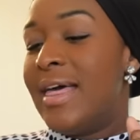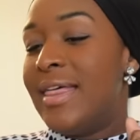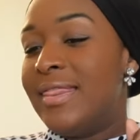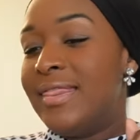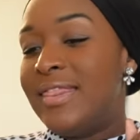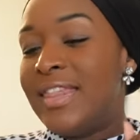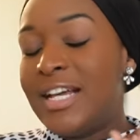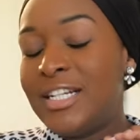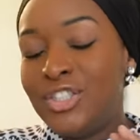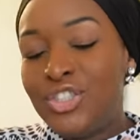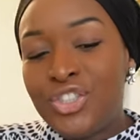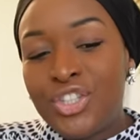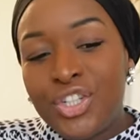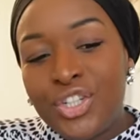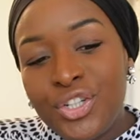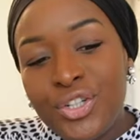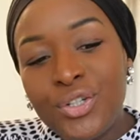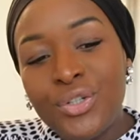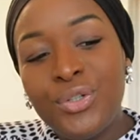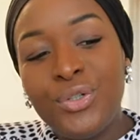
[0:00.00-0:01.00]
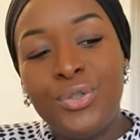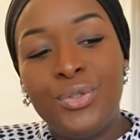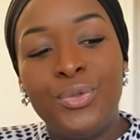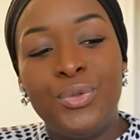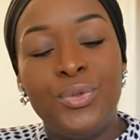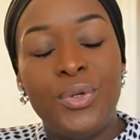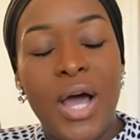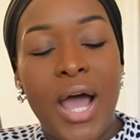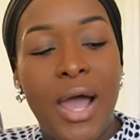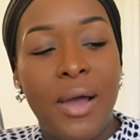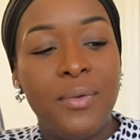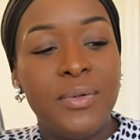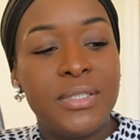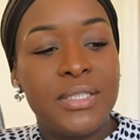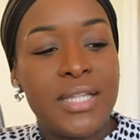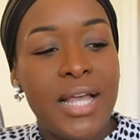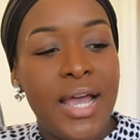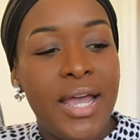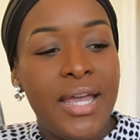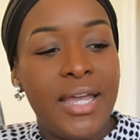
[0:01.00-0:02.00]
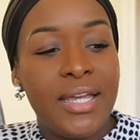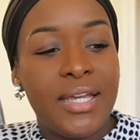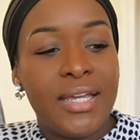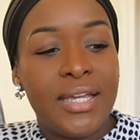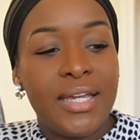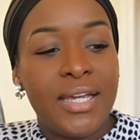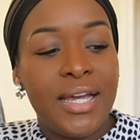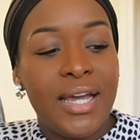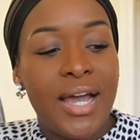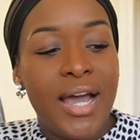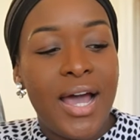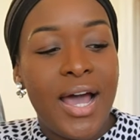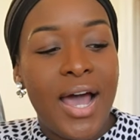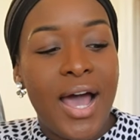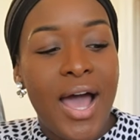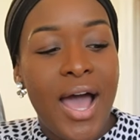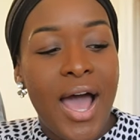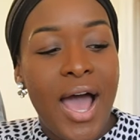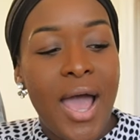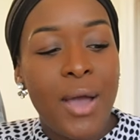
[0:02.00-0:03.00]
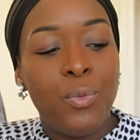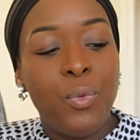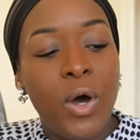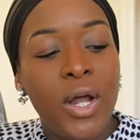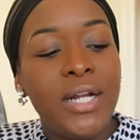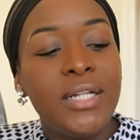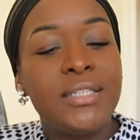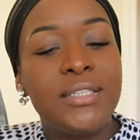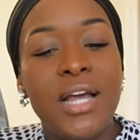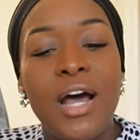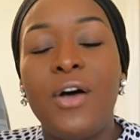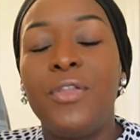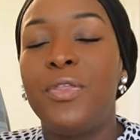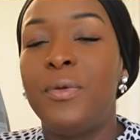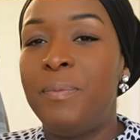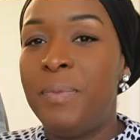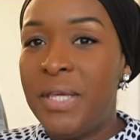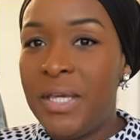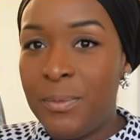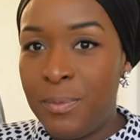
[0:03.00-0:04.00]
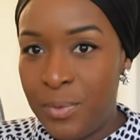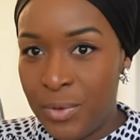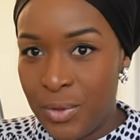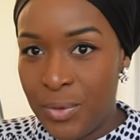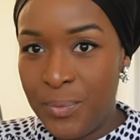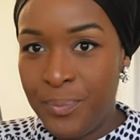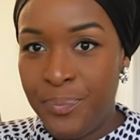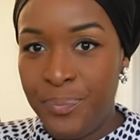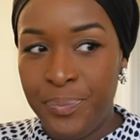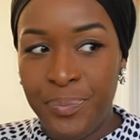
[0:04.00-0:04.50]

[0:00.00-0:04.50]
Then two, I was like, I want to tell the people.